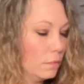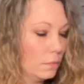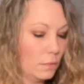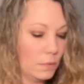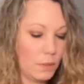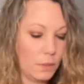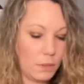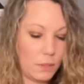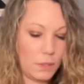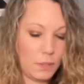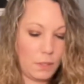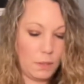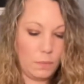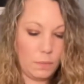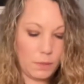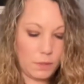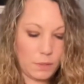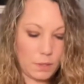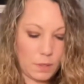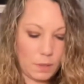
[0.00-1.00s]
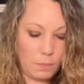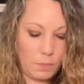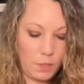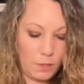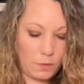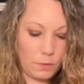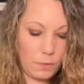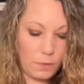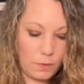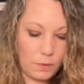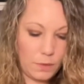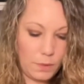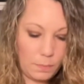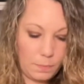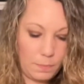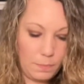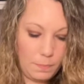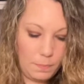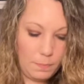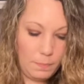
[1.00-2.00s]
Let's see what's coming towards
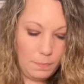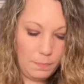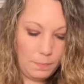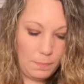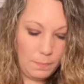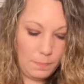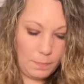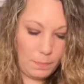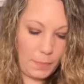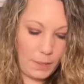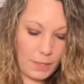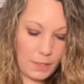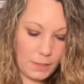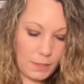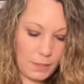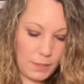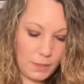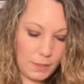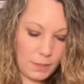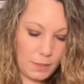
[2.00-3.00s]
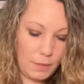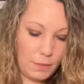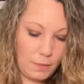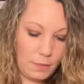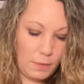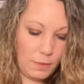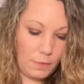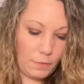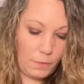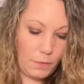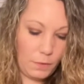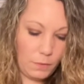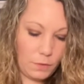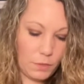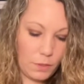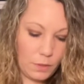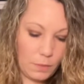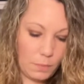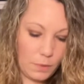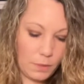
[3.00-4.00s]
Pisces in the near
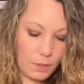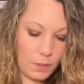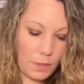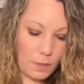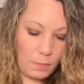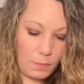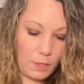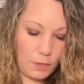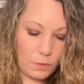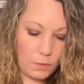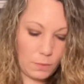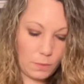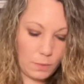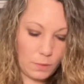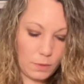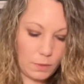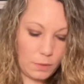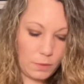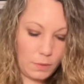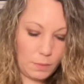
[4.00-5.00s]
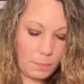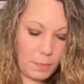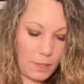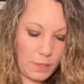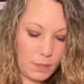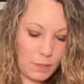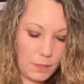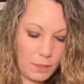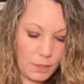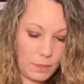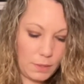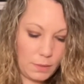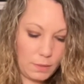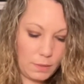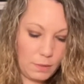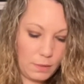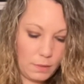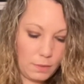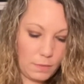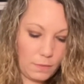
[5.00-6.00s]
future. What's coming towards Pisces in the
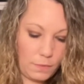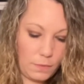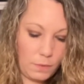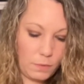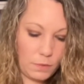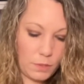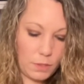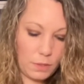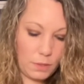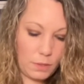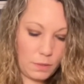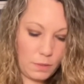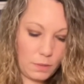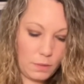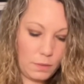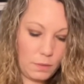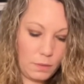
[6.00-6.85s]
near future?